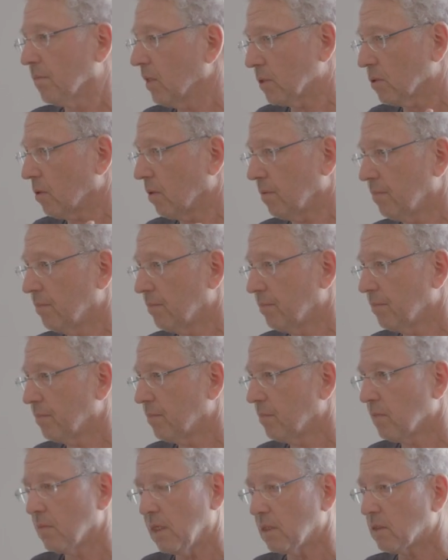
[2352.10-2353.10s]
That's all.
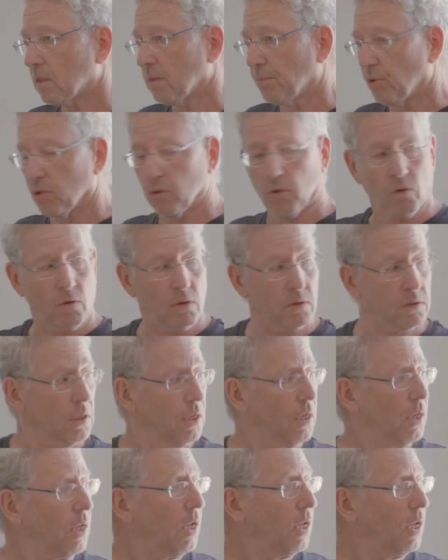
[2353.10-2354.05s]
That's the protocols.